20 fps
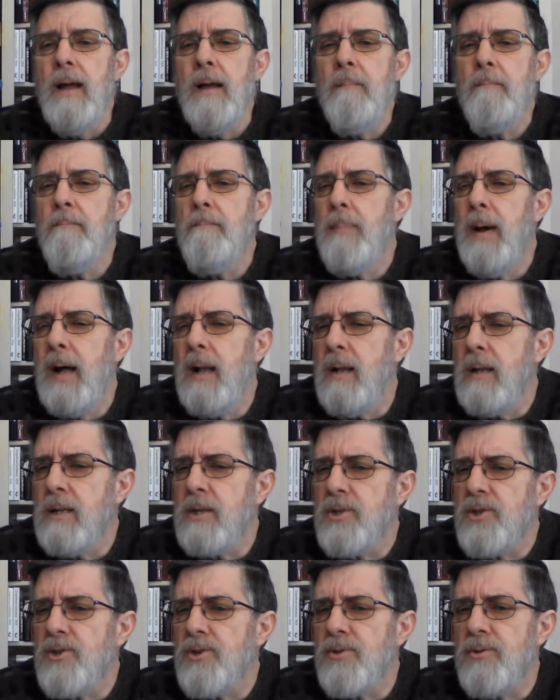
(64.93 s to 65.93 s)

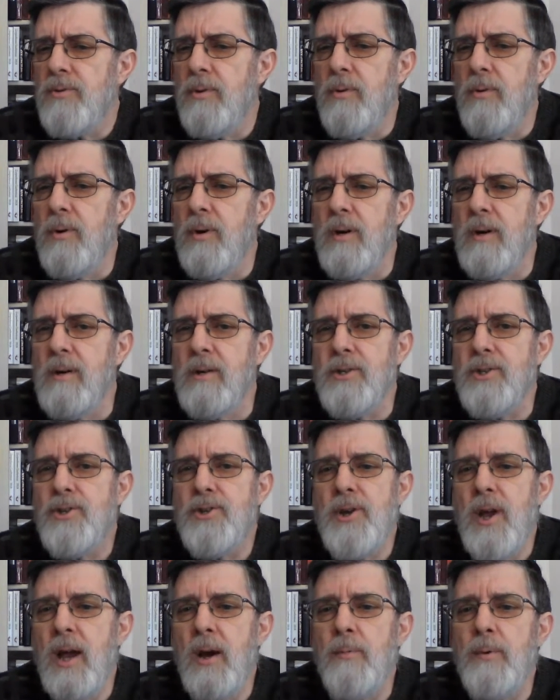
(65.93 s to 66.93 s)
embellish or
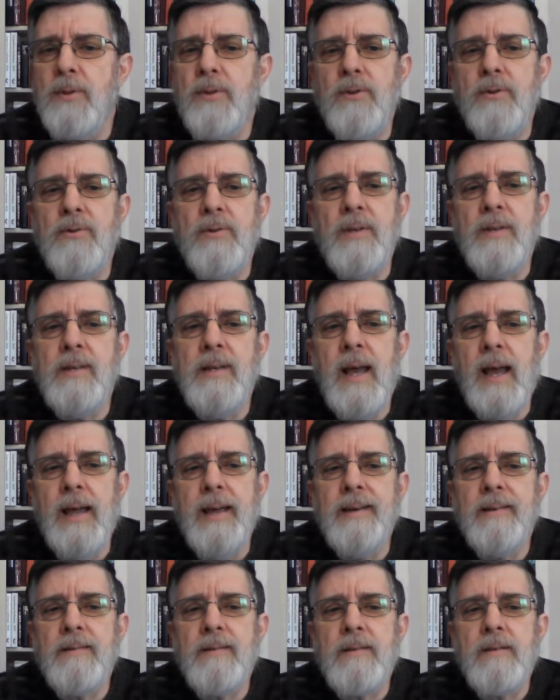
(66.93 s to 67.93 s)
share with you
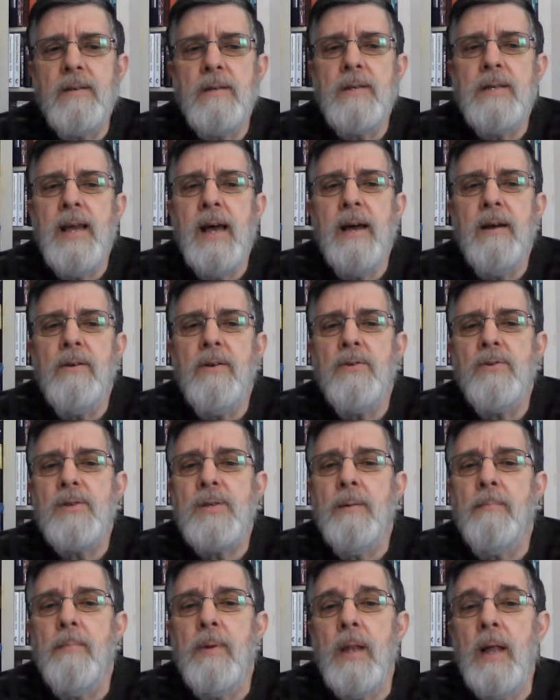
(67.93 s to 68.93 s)
today is to tell you
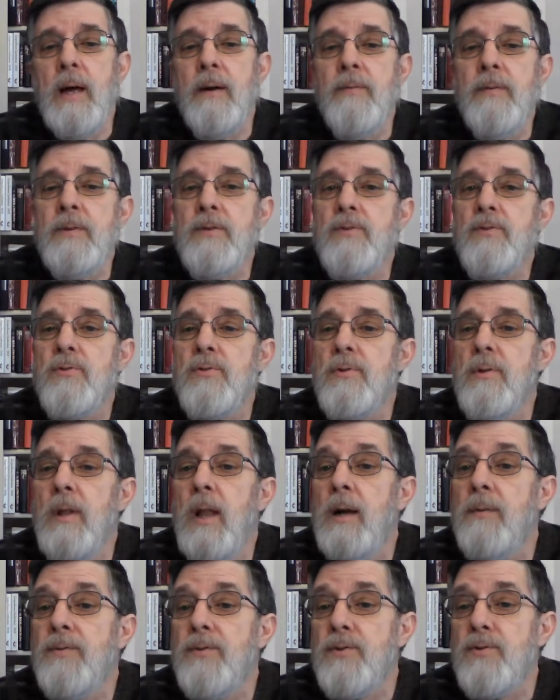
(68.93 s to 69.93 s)
some
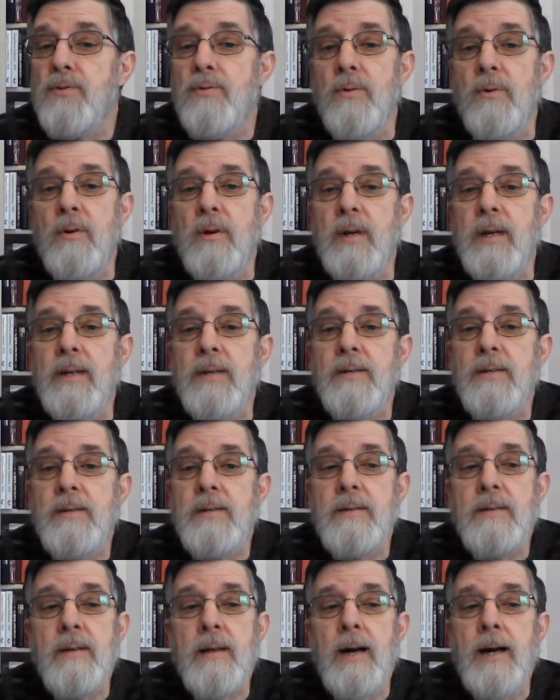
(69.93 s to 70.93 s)
love
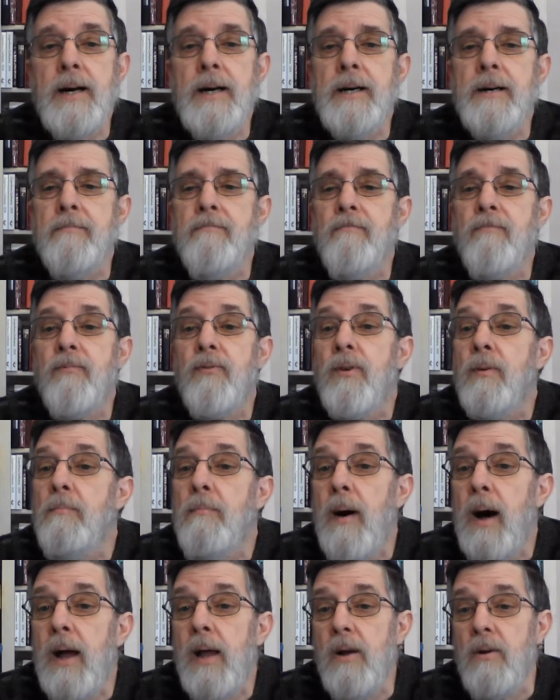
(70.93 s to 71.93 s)
stories from
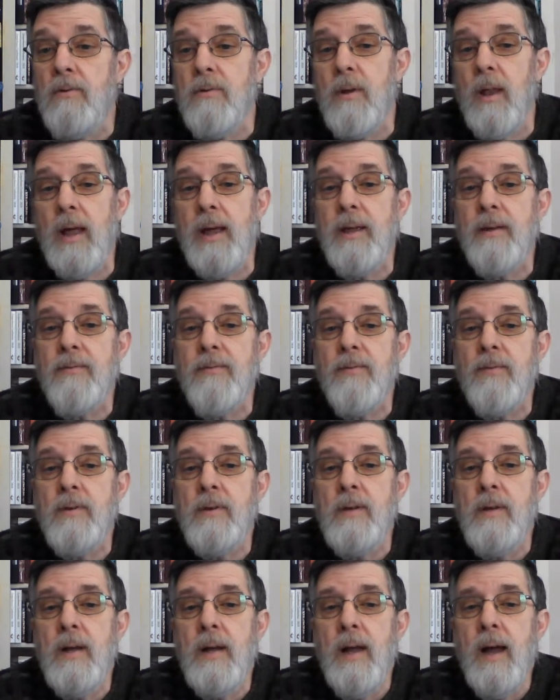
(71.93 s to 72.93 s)
my own life,
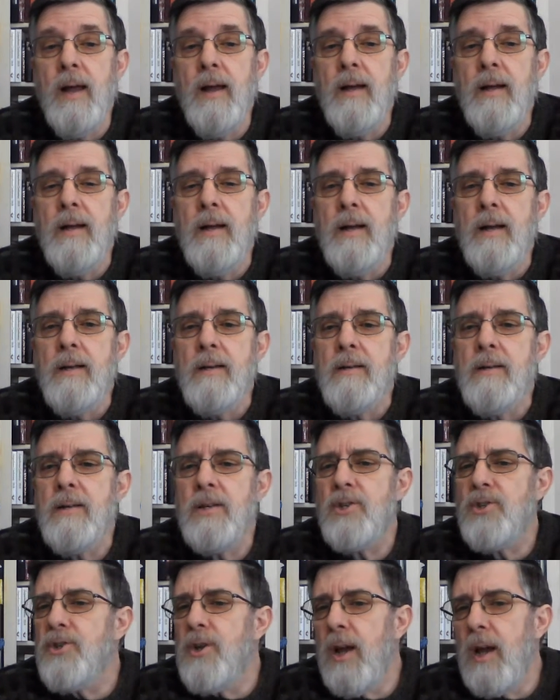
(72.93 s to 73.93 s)
to
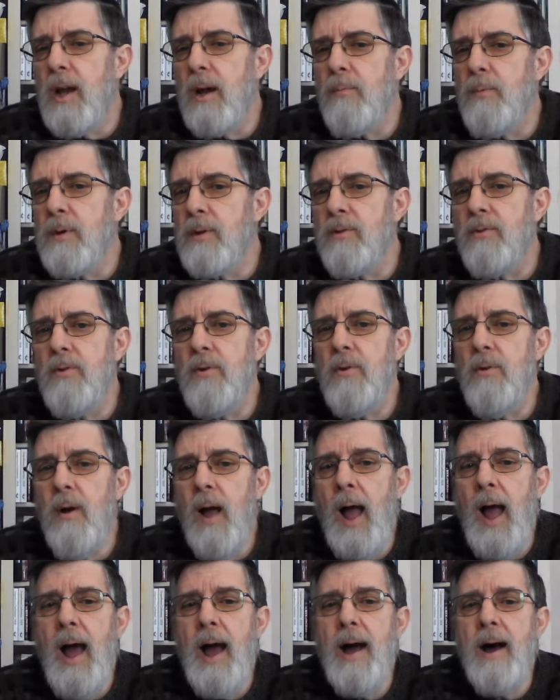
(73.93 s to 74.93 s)
share with you
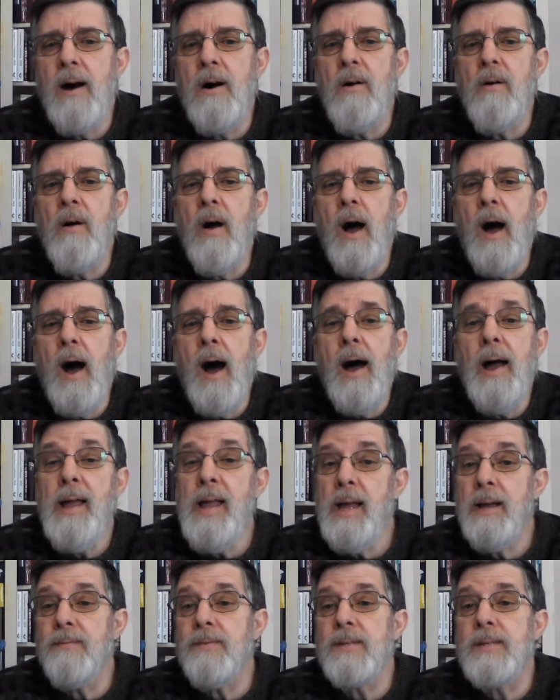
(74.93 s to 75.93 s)
how I
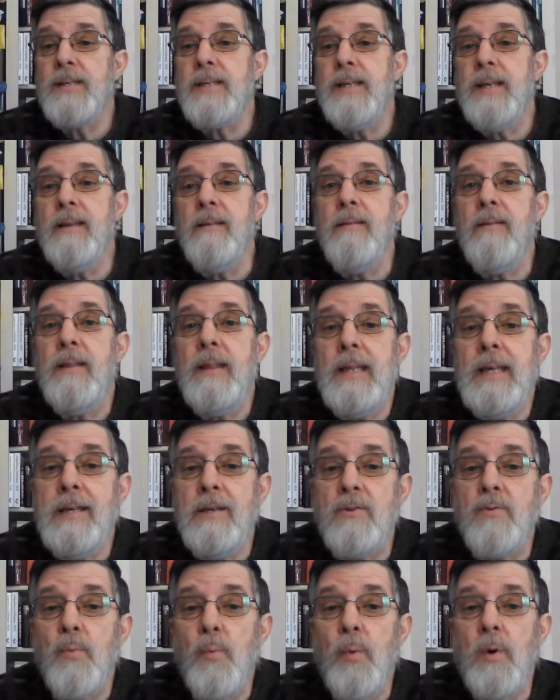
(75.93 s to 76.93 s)
have seen
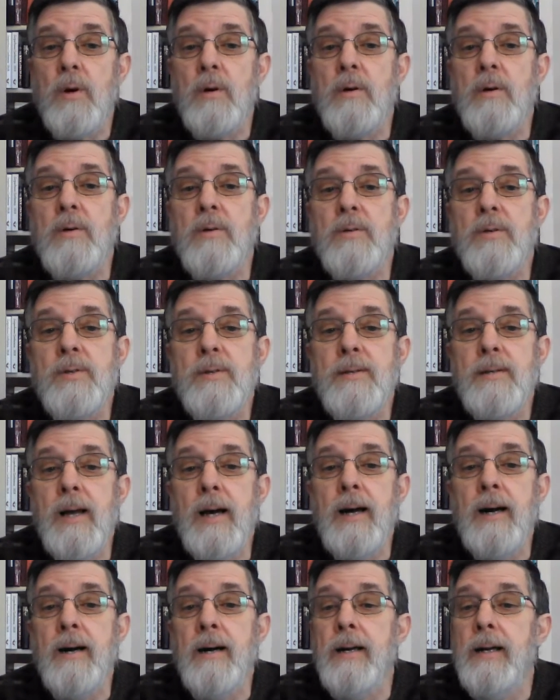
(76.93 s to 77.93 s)
these words
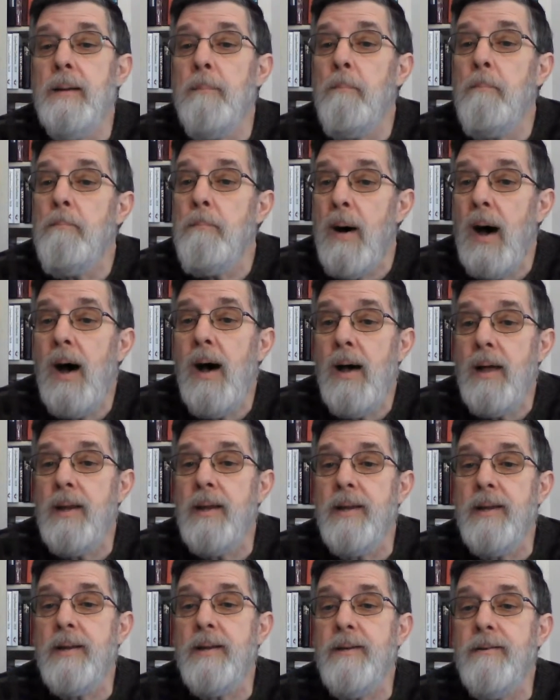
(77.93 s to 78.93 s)

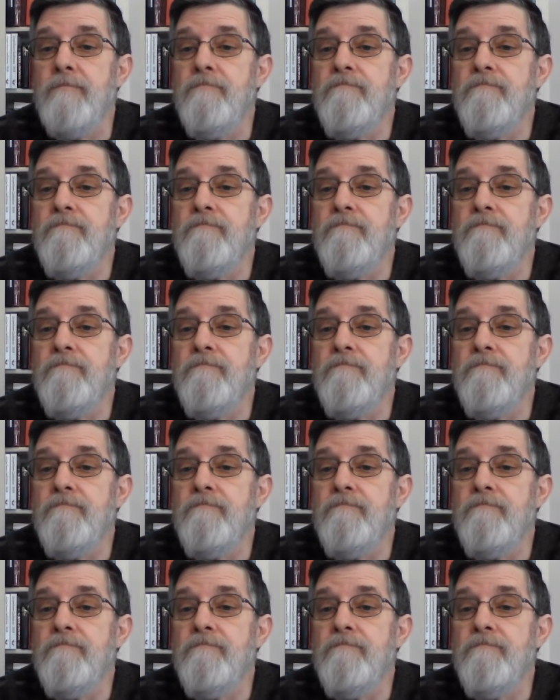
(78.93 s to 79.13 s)
embodied,